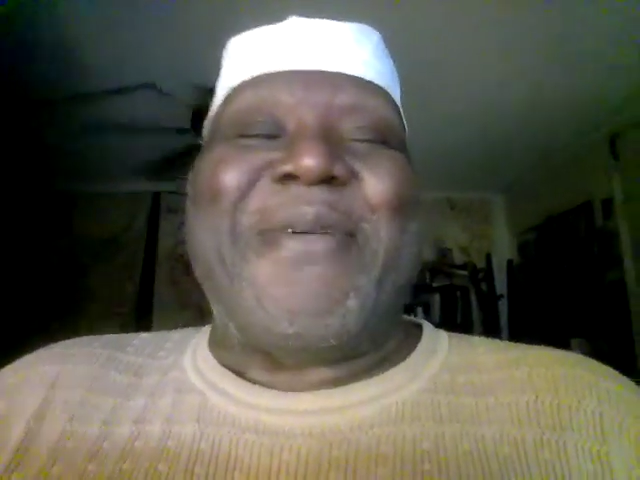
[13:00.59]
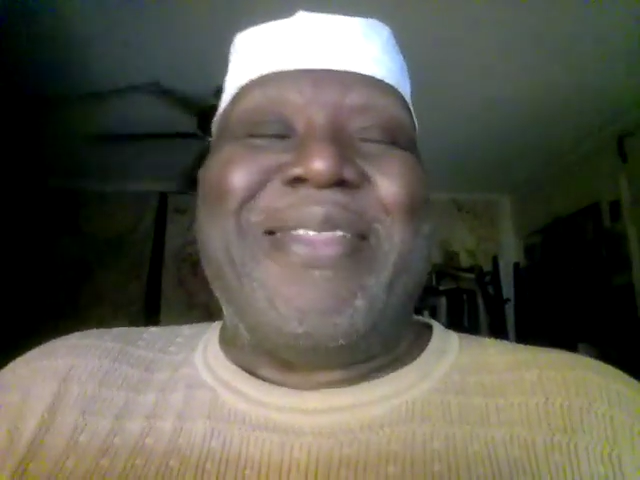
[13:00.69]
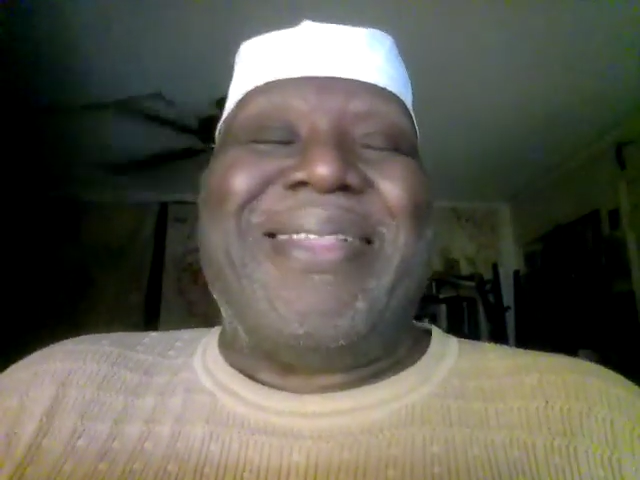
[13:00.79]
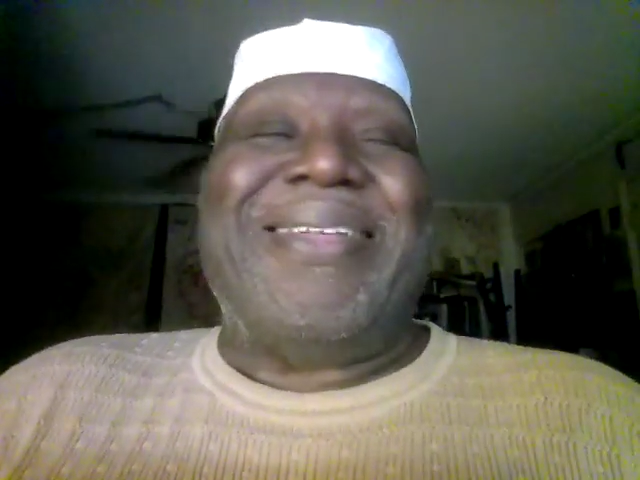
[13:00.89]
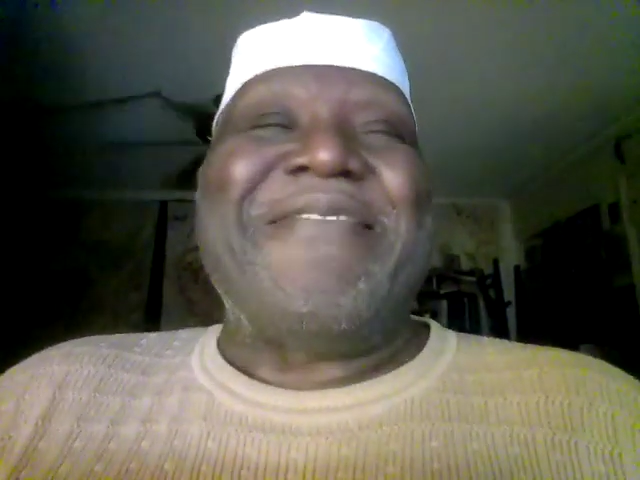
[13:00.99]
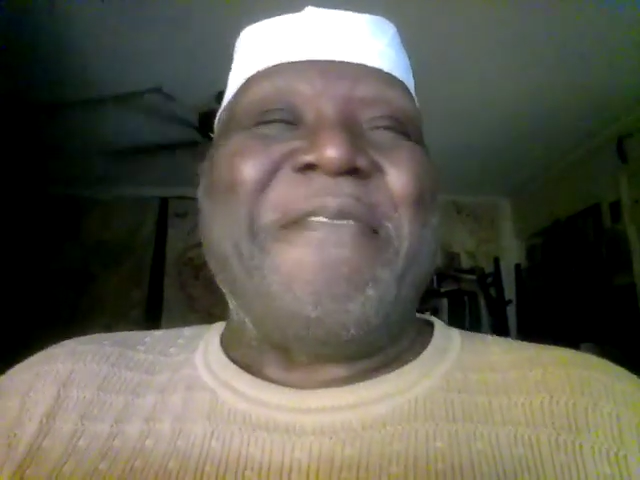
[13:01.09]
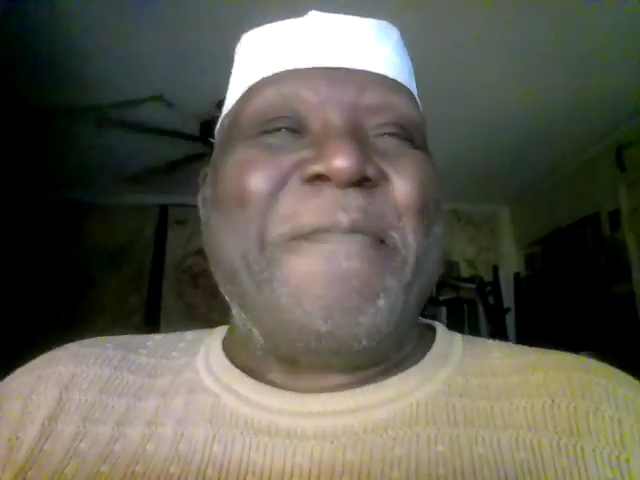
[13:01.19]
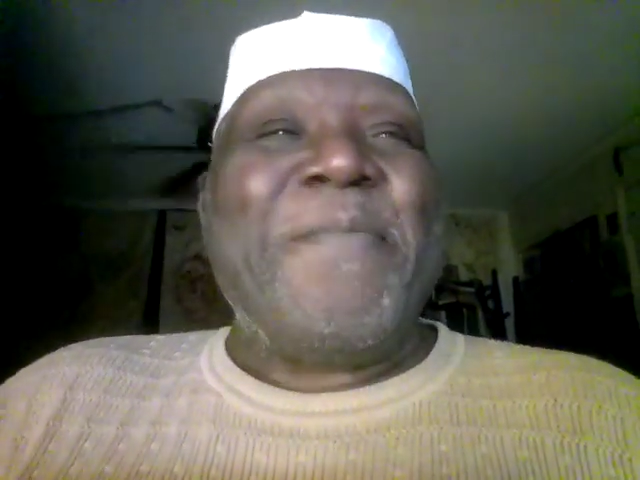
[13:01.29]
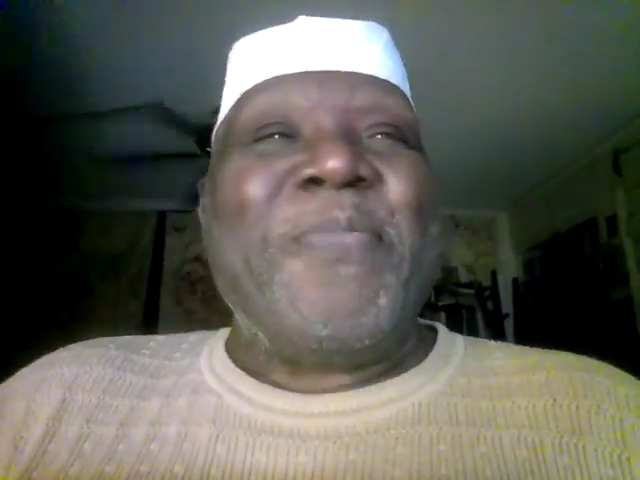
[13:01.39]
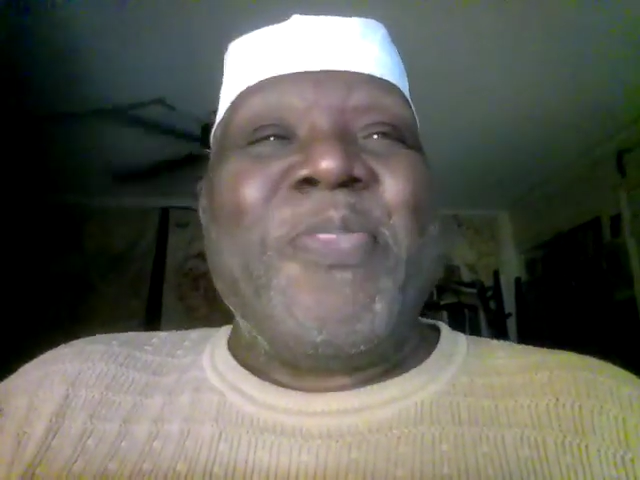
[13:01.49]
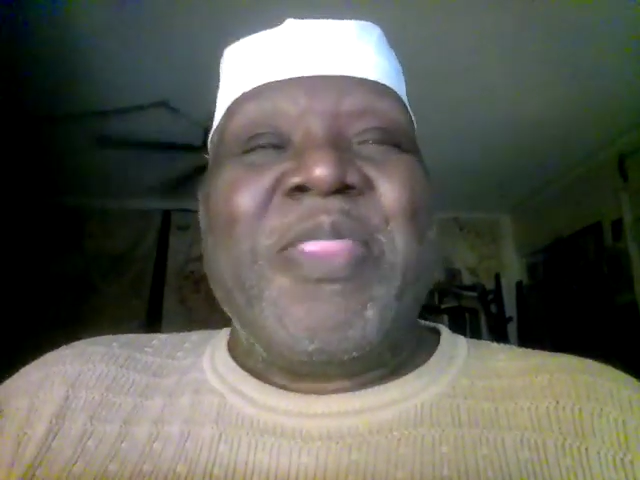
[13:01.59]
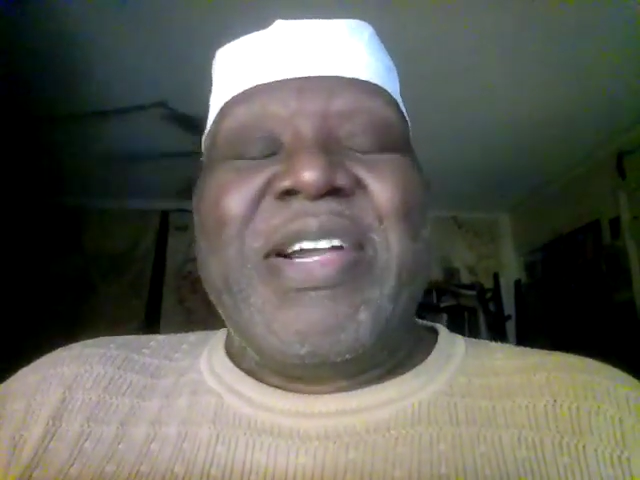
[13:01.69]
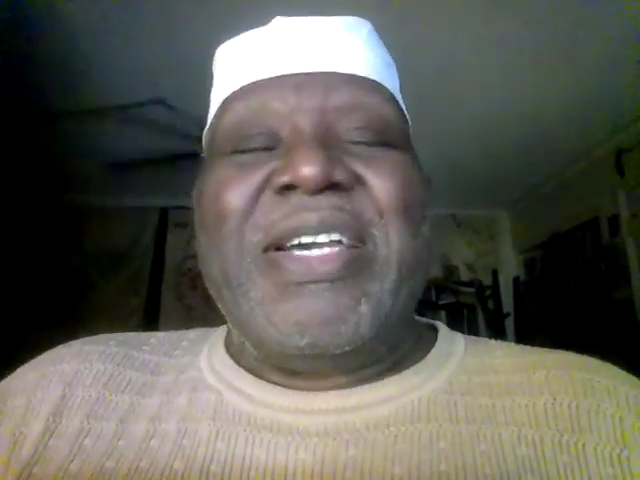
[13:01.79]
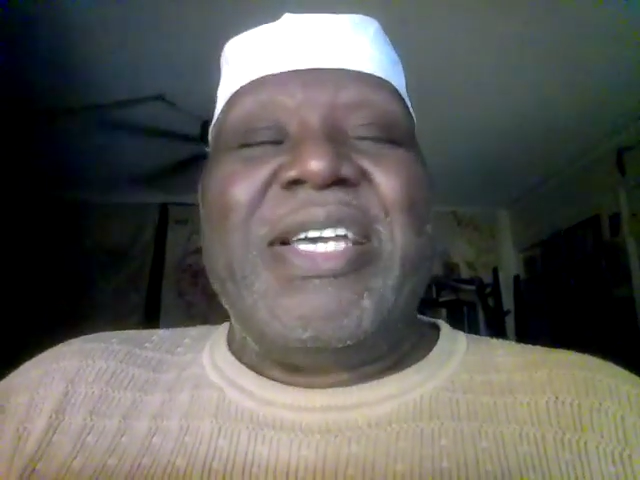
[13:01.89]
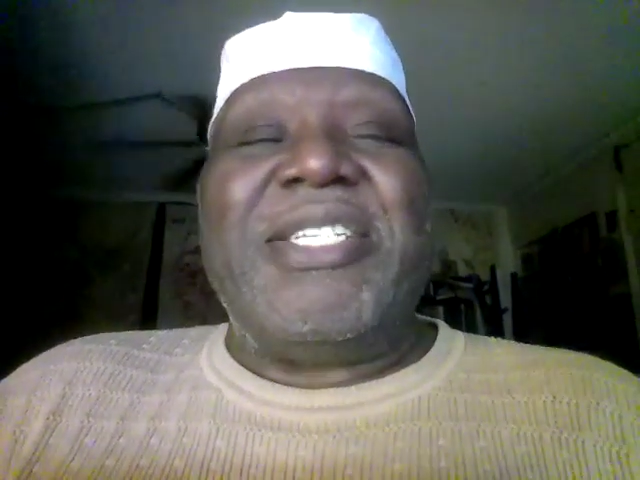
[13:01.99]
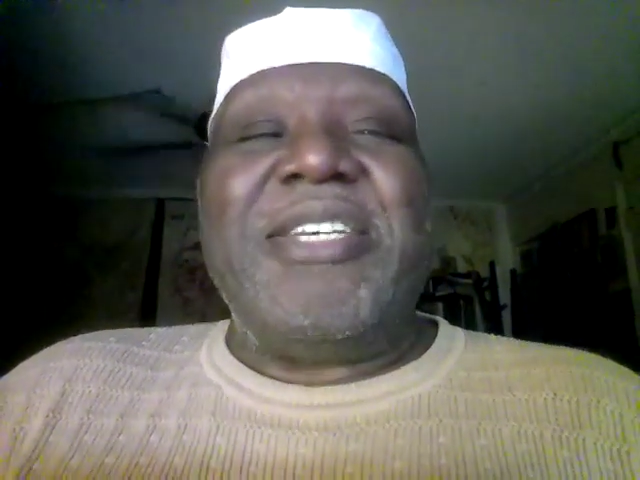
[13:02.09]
you look at the roof,